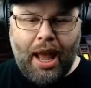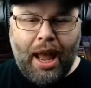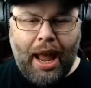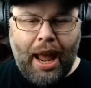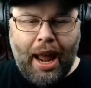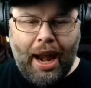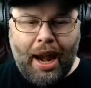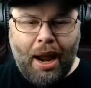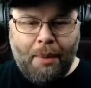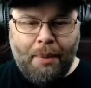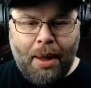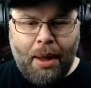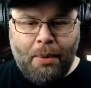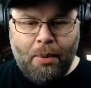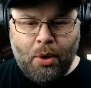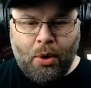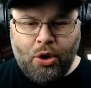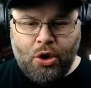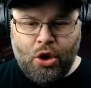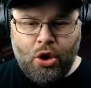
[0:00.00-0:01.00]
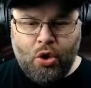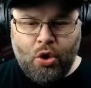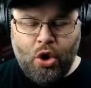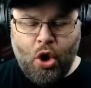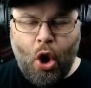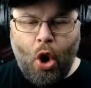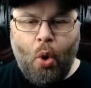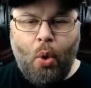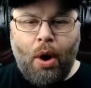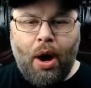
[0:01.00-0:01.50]
And I'm able to
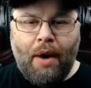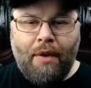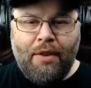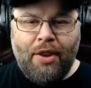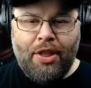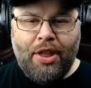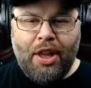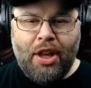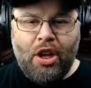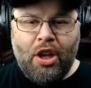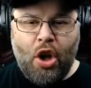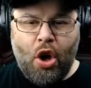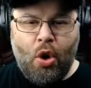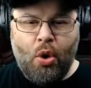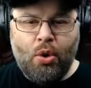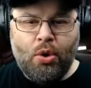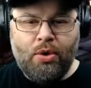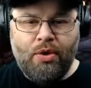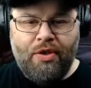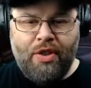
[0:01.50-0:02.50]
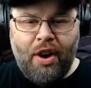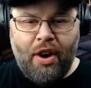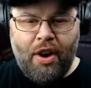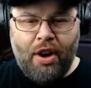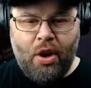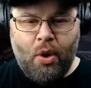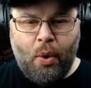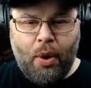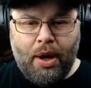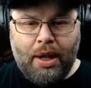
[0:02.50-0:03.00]
know where everything goes very
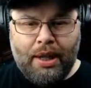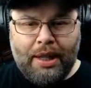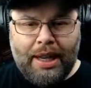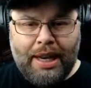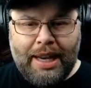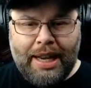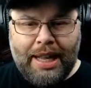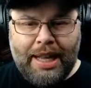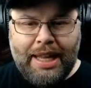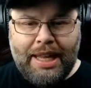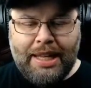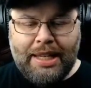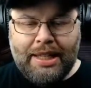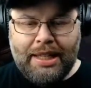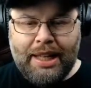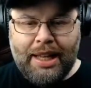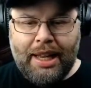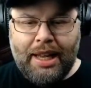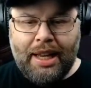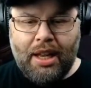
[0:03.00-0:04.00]
quickly and easily.